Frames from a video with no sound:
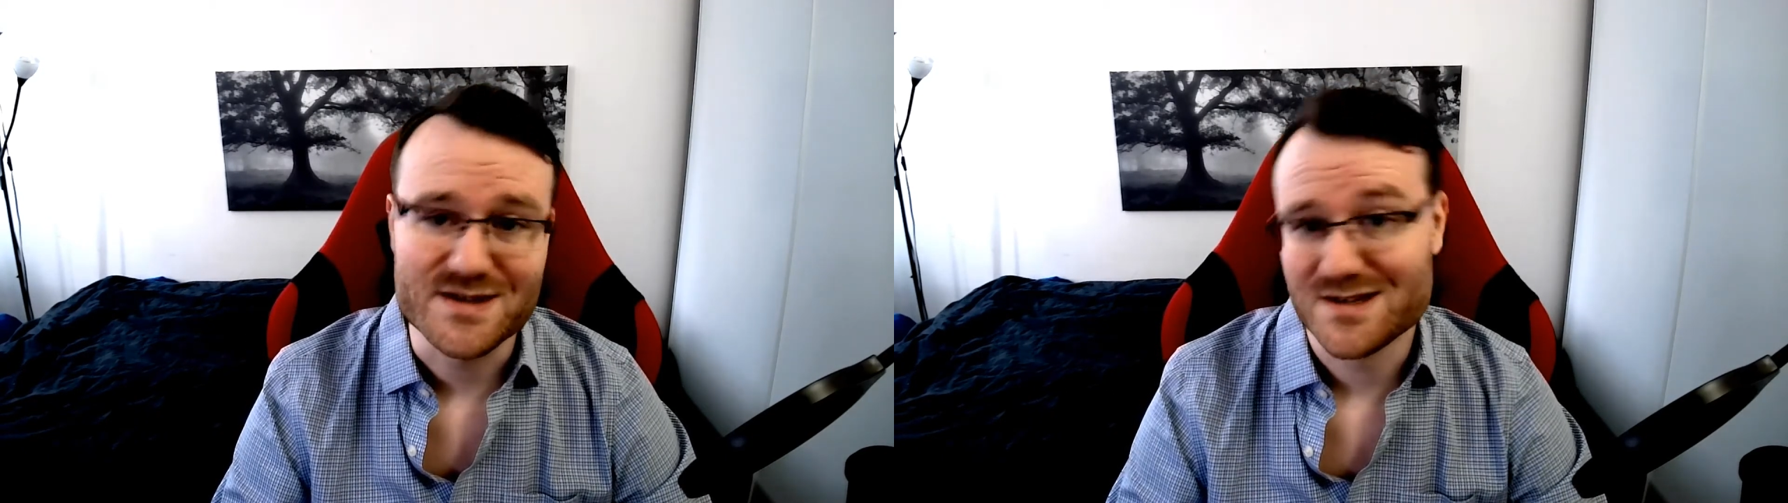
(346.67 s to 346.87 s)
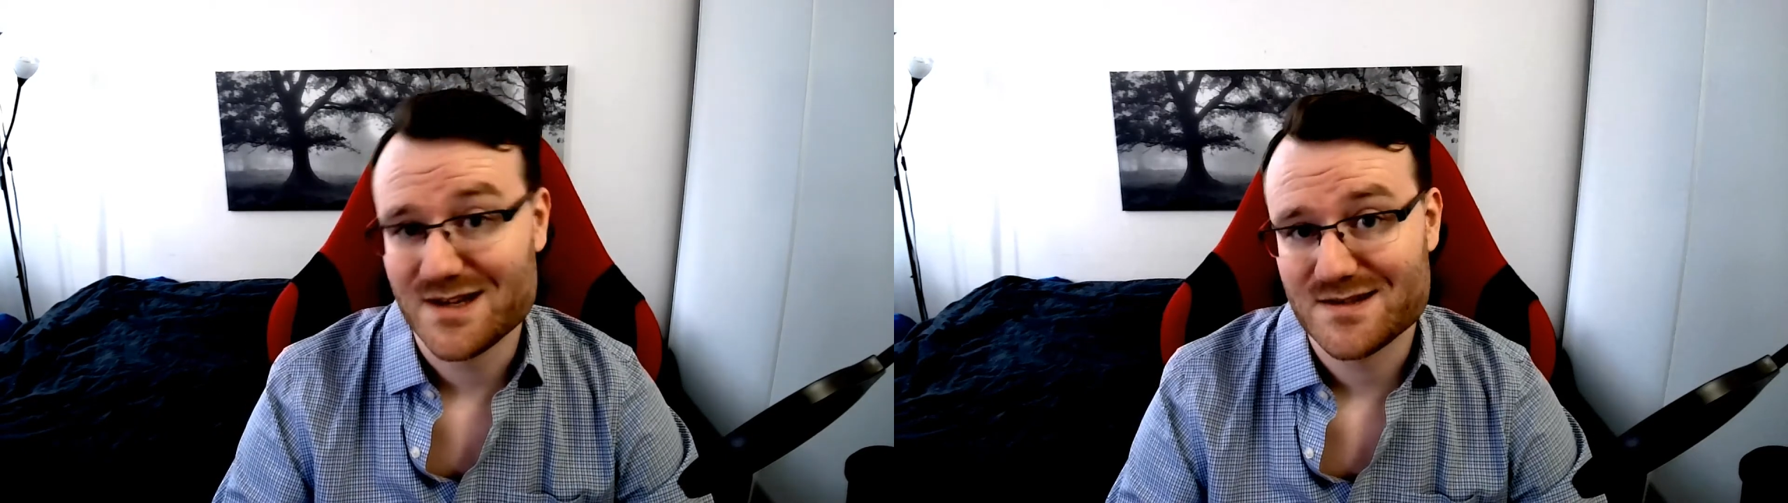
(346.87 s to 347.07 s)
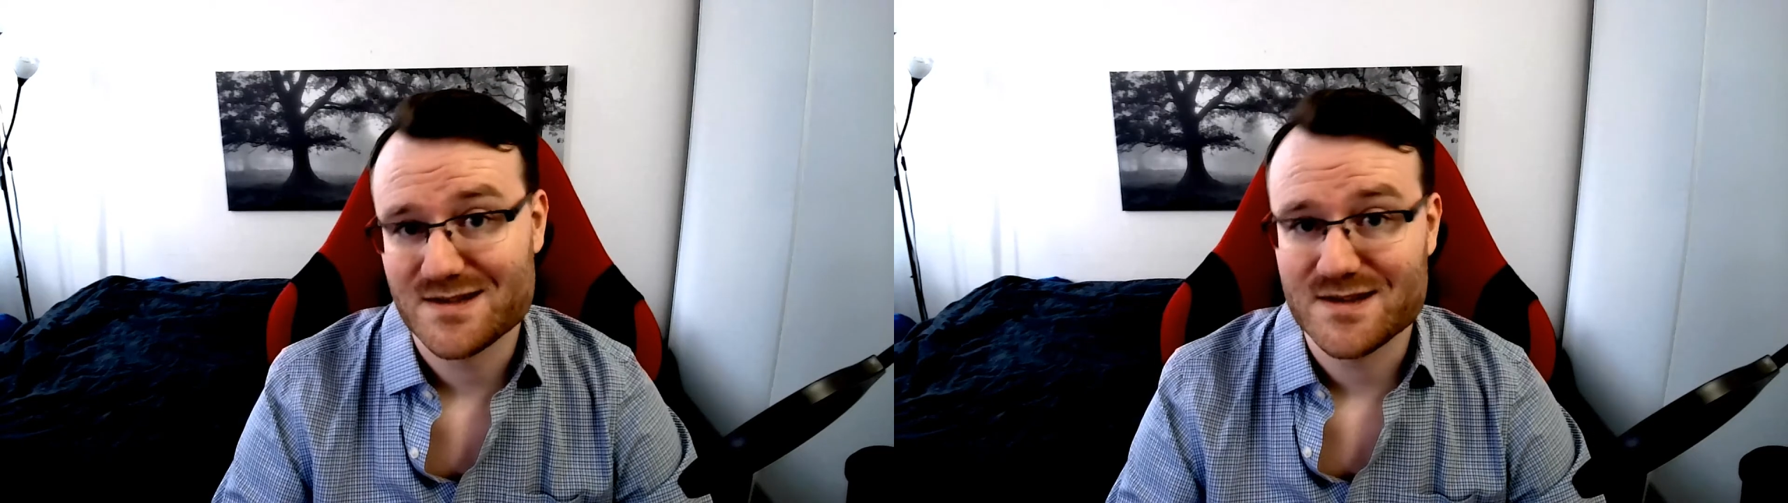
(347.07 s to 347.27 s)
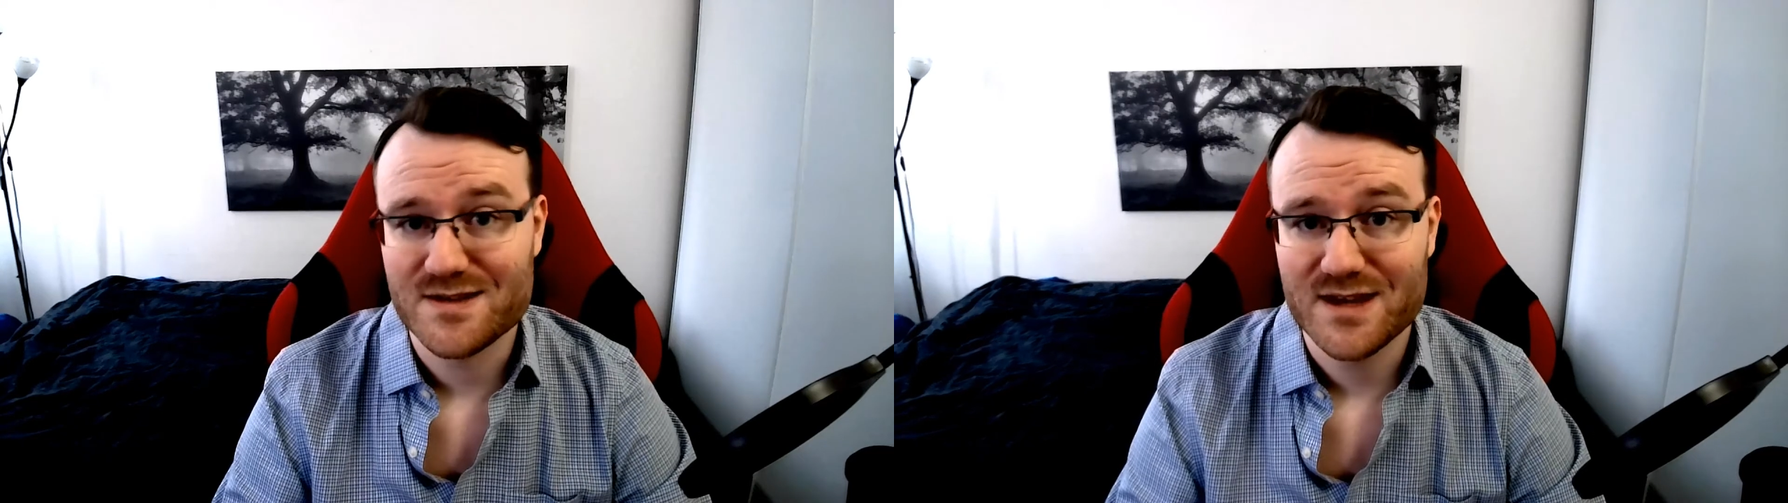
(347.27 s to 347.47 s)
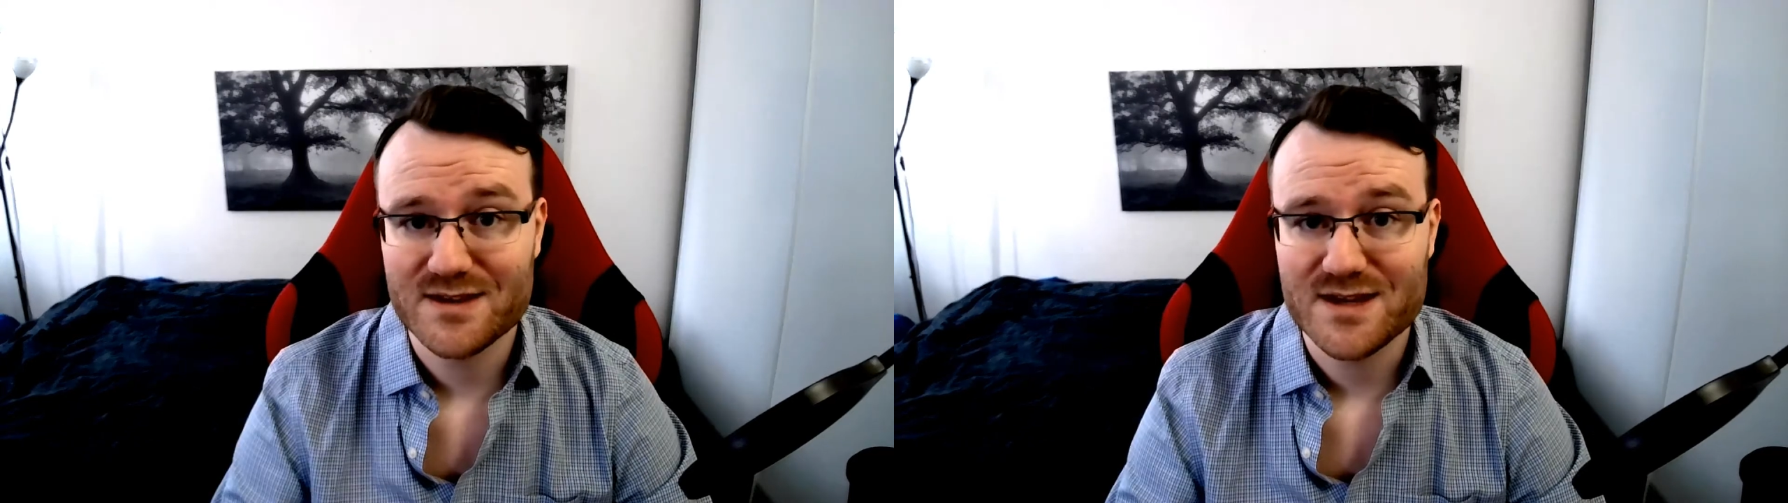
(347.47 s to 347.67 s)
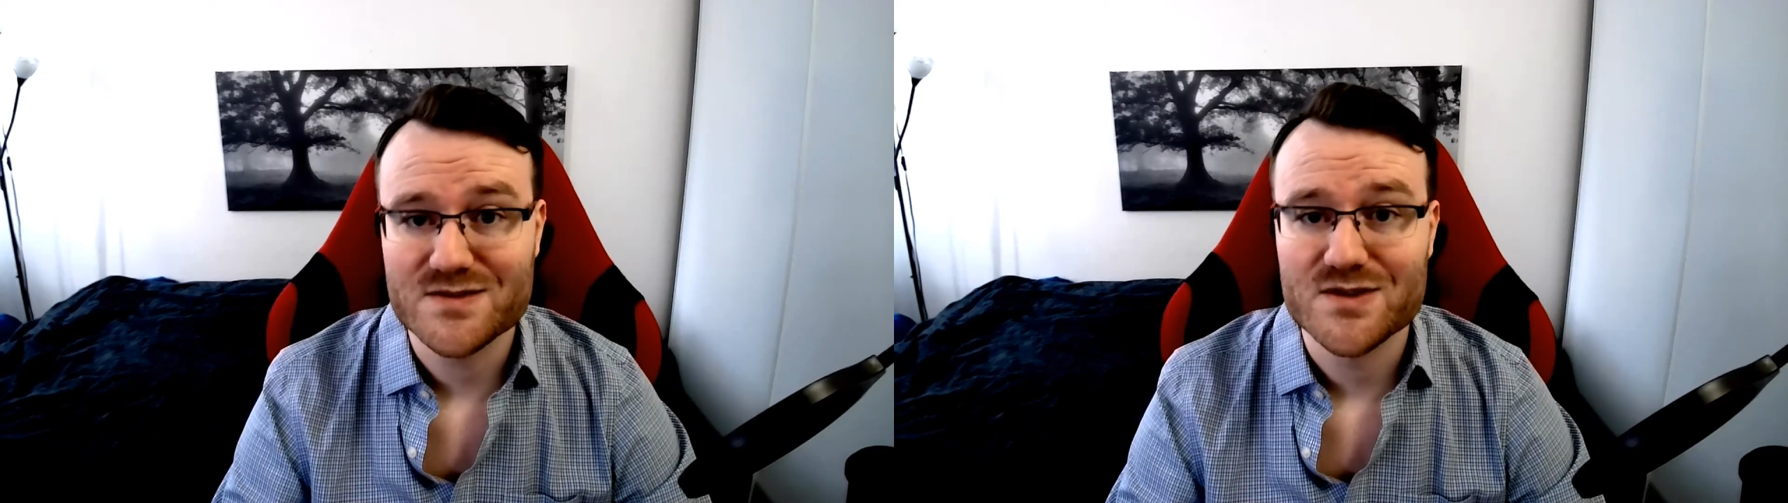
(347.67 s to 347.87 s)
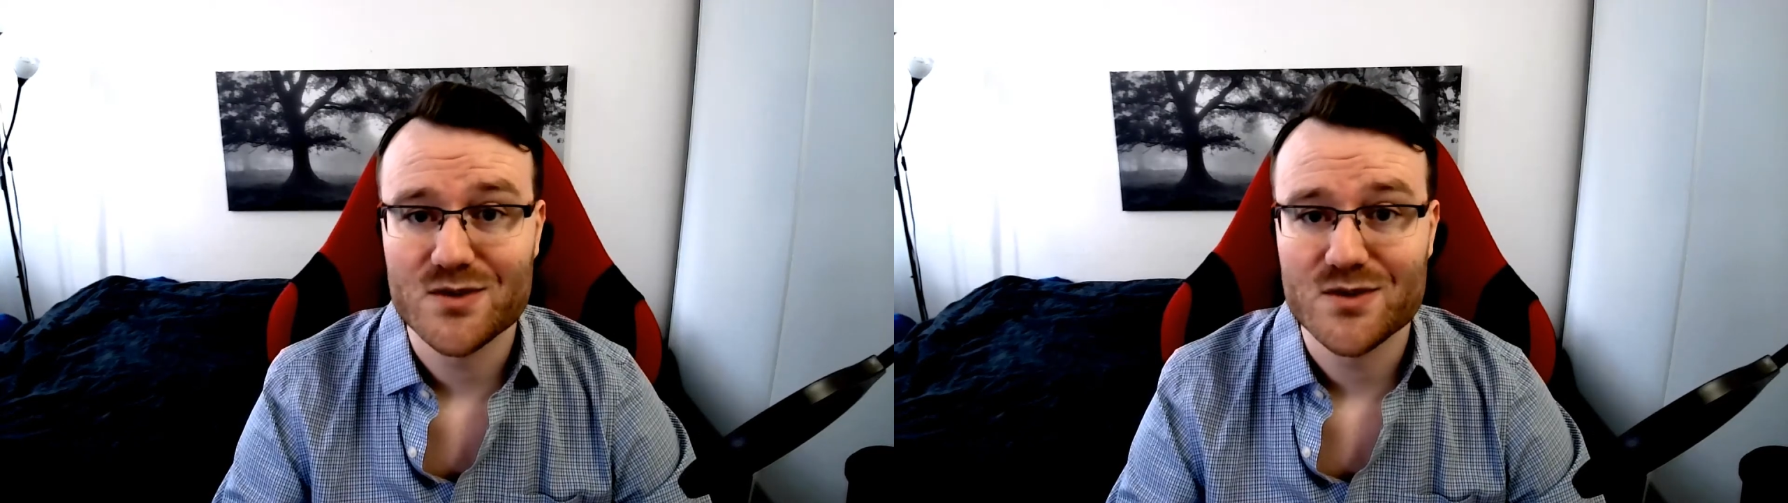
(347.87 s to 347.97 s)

It's a thing that still